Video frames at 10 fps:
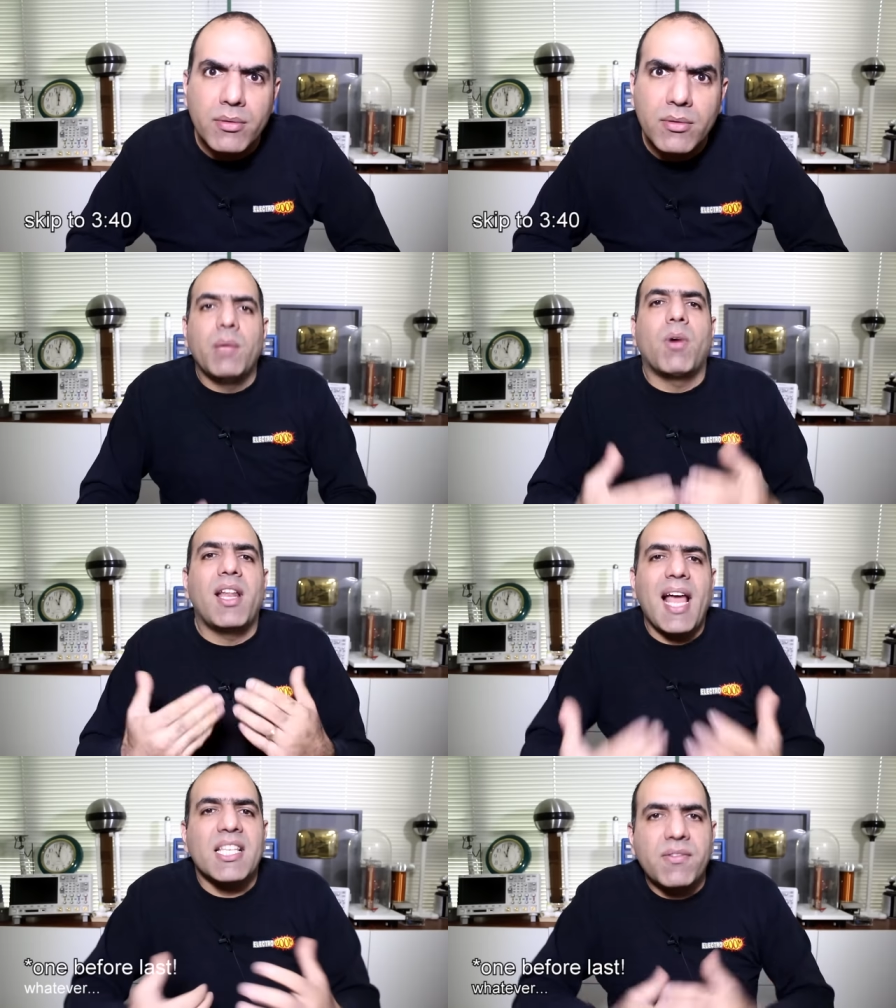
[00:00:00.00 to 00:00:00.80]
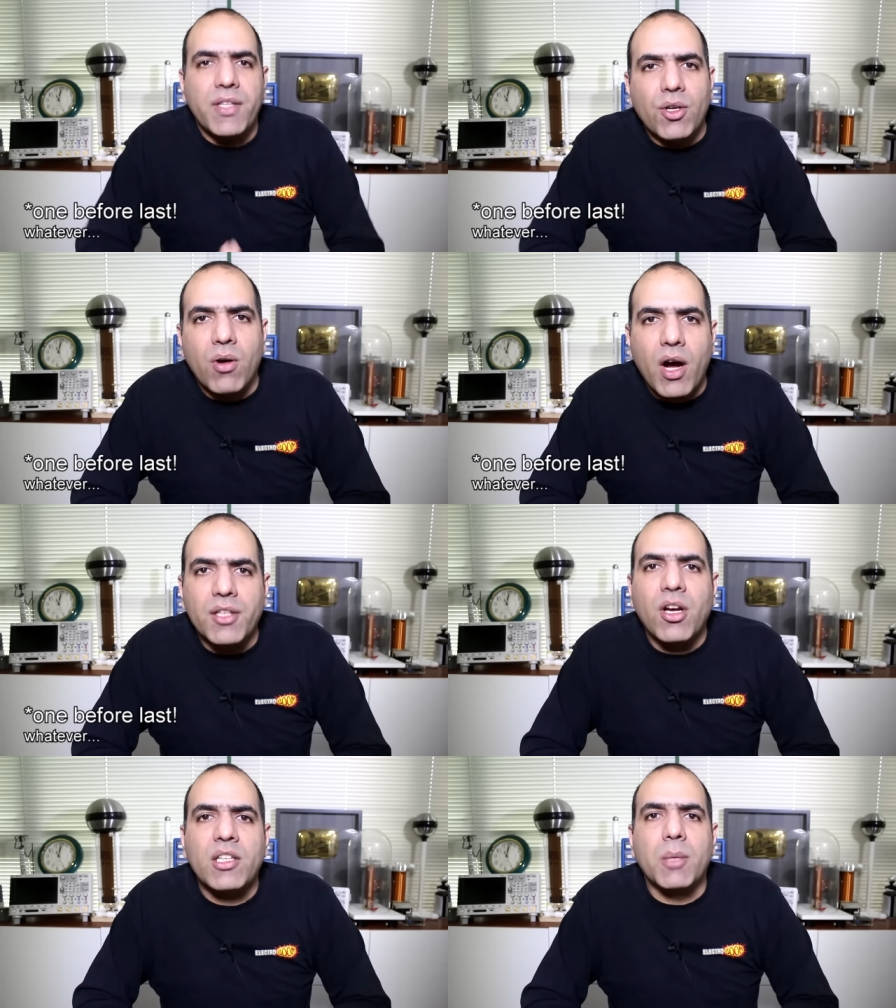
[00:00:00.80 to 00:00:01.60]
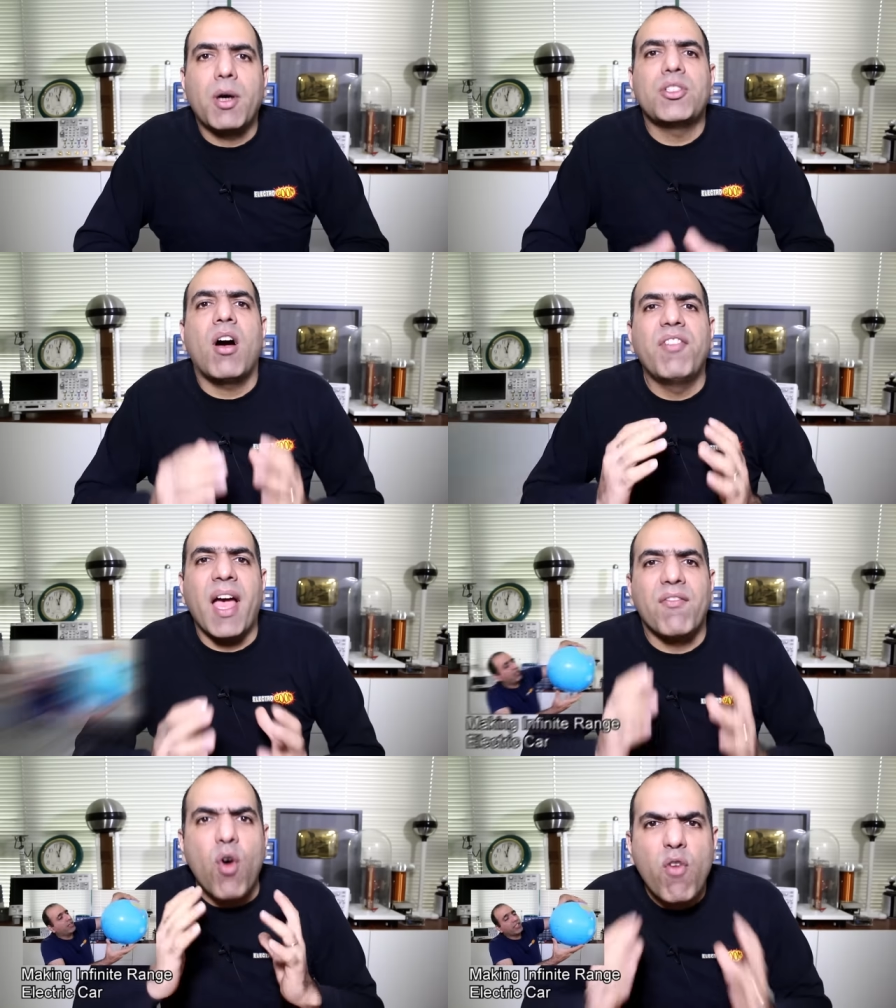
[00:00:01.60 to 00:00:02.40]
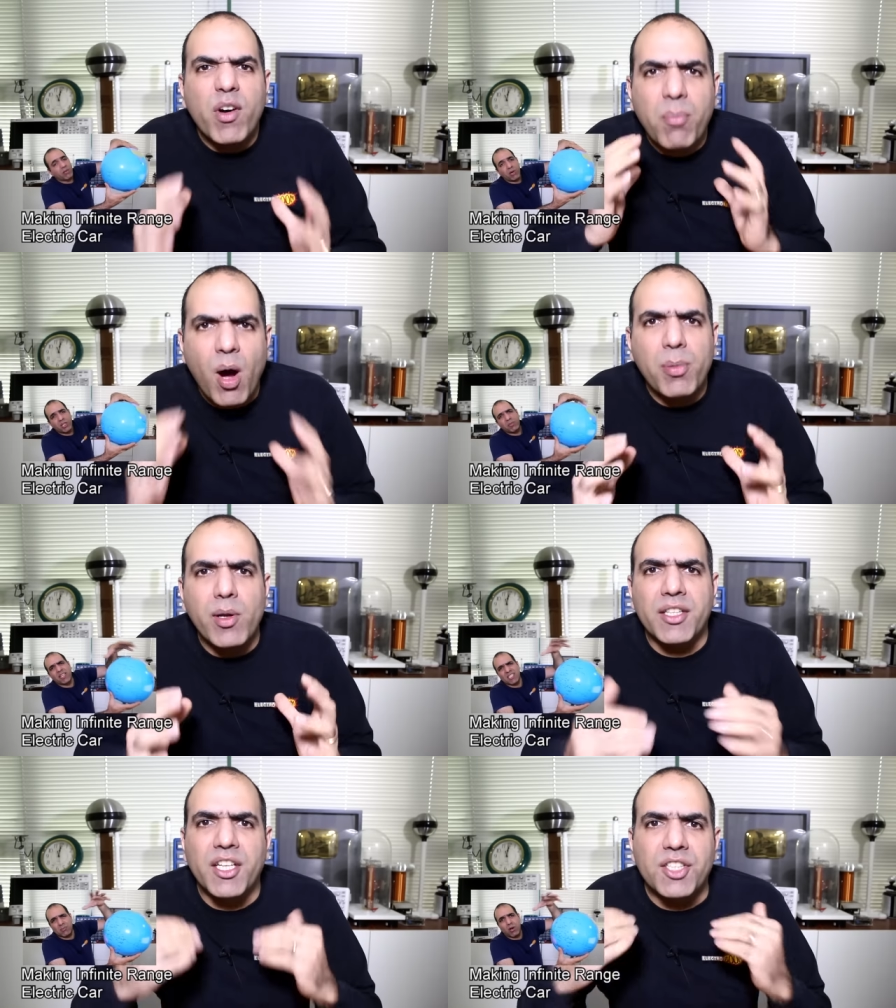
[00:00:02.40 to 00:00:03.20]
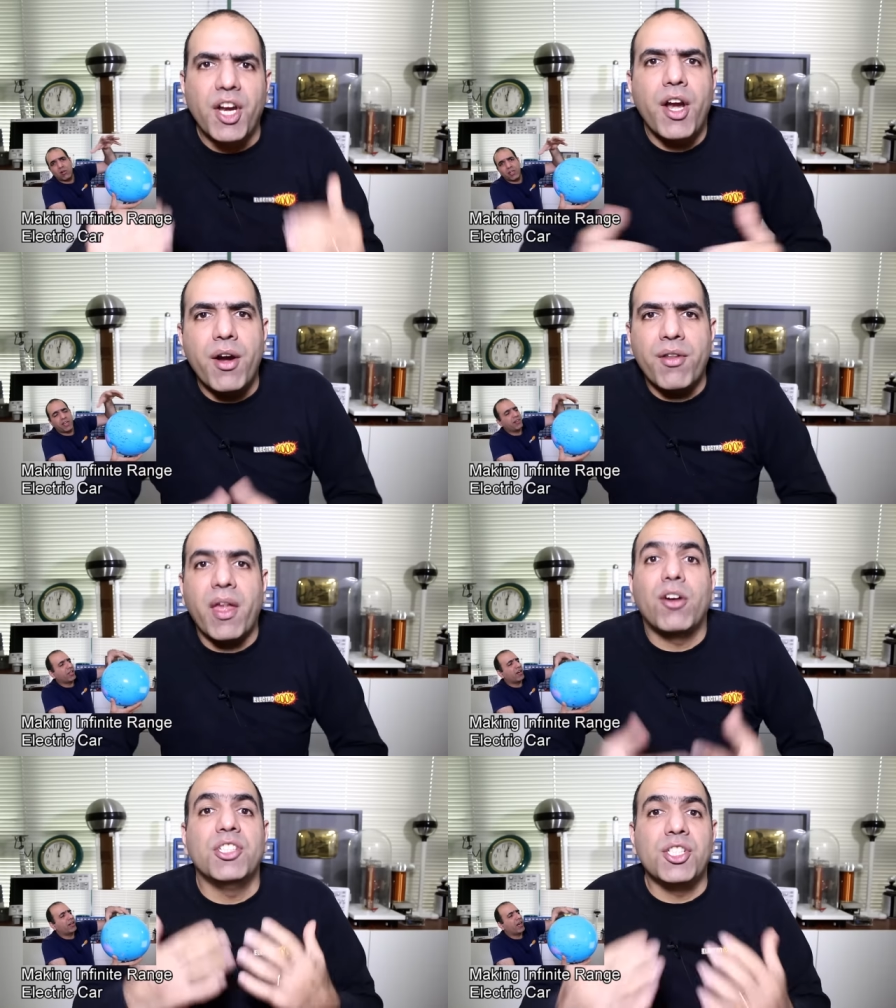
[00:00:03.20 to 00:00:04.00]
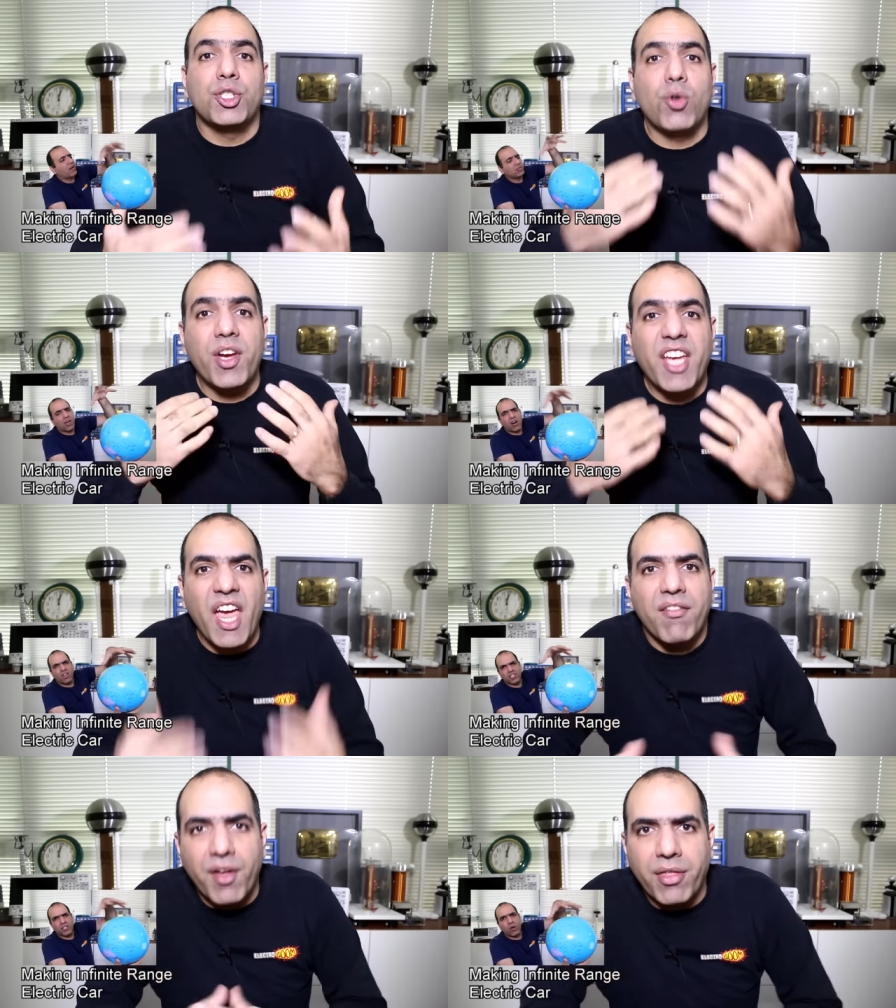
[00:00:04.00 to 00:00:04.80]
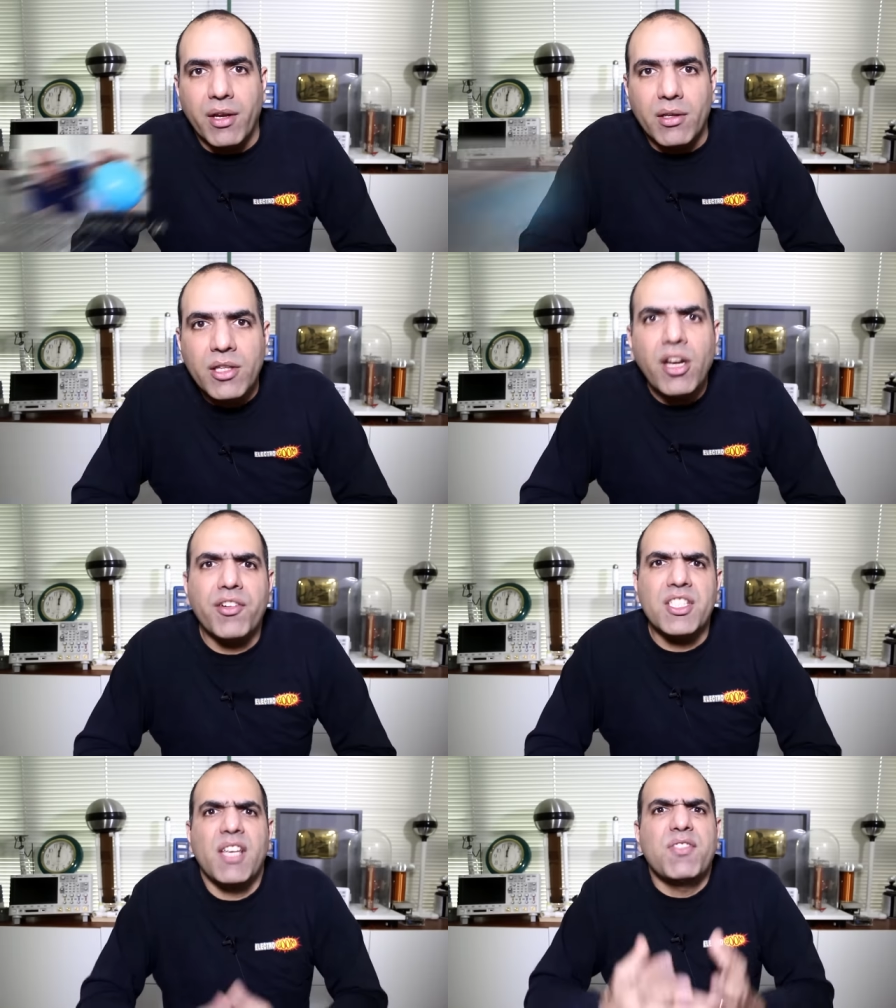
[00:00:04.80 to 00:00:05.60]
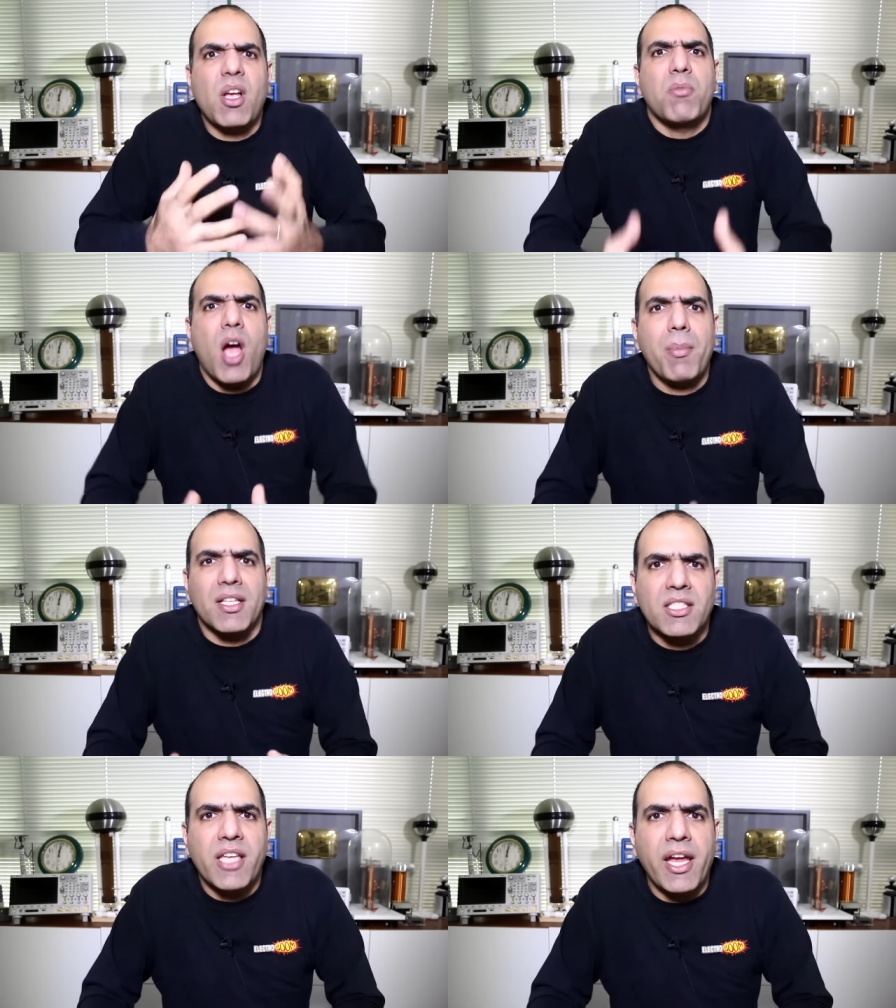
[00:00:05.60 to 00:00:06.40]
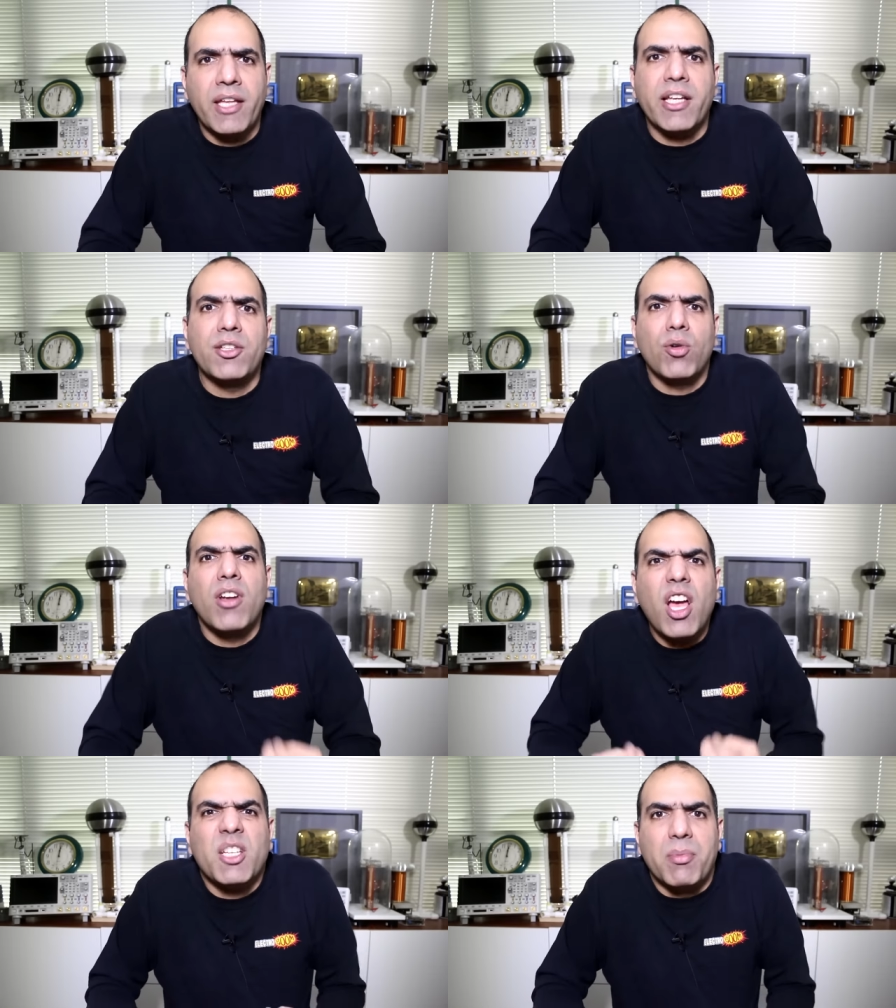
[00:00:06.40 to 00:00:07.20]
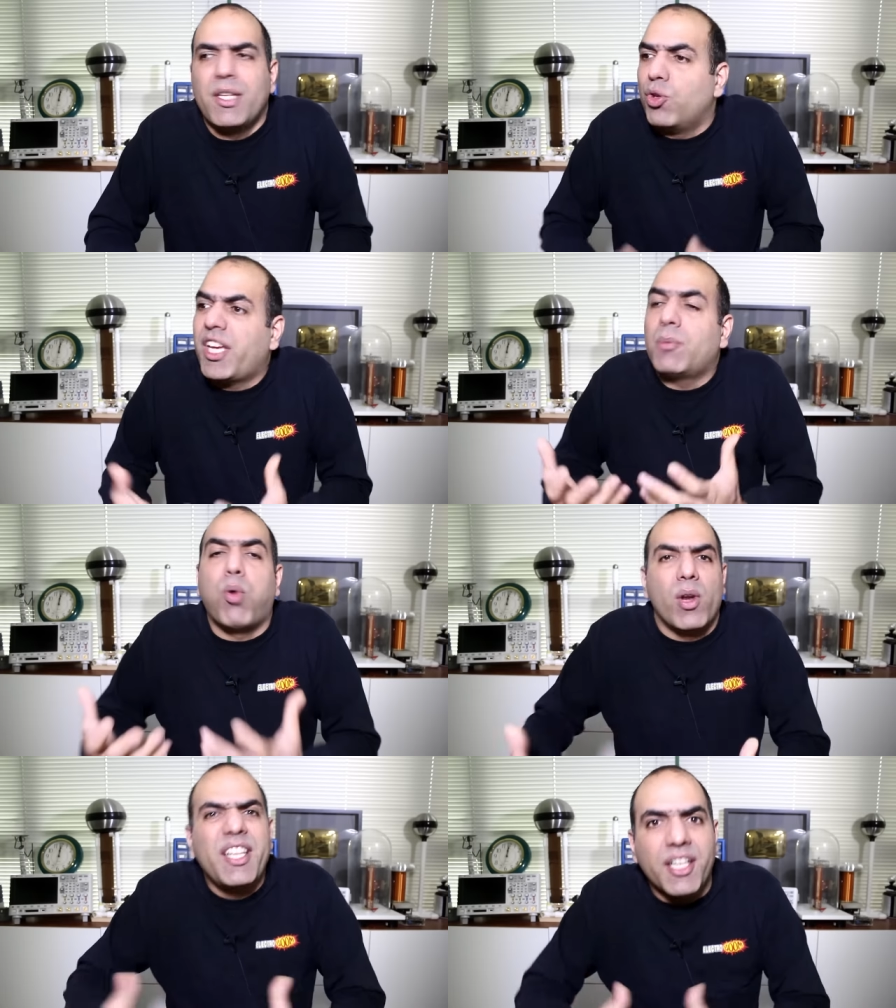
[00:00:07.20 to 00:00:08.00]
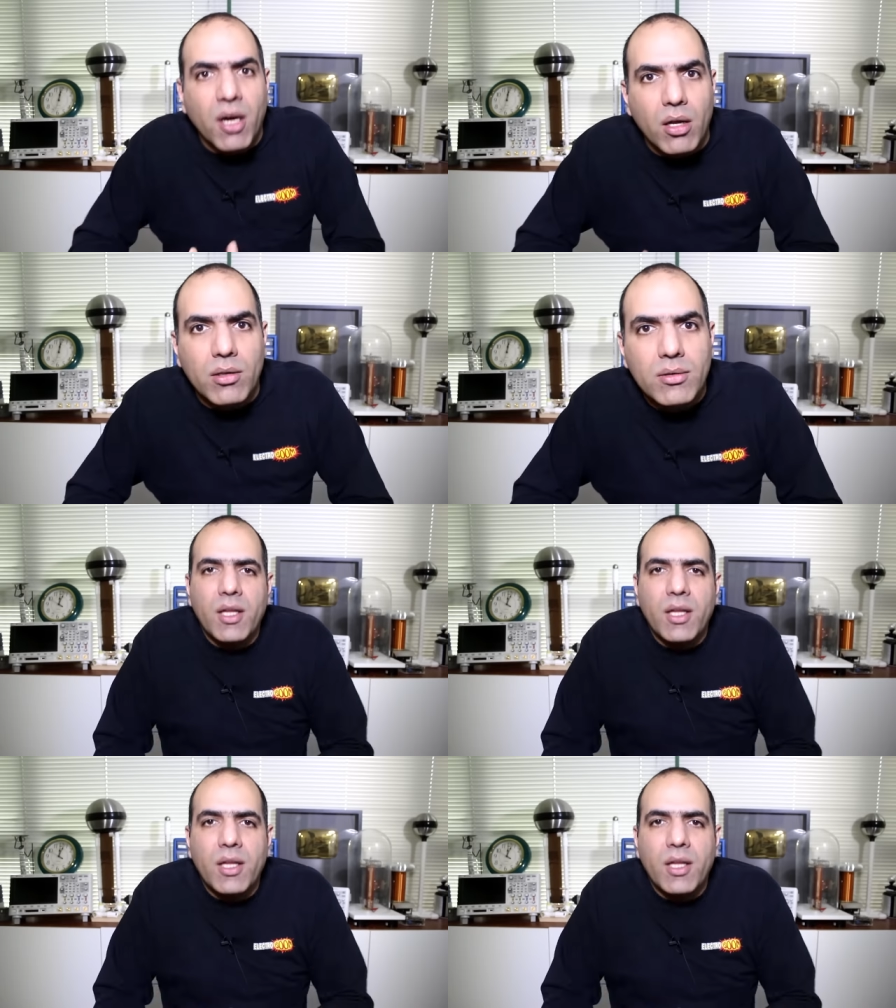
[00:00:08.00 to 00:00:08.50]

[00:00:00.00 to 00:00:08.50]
In my last video, I talked about how we have overpopulated the earth and are destroying everything. Then I received some comments saying they don't like me to get political.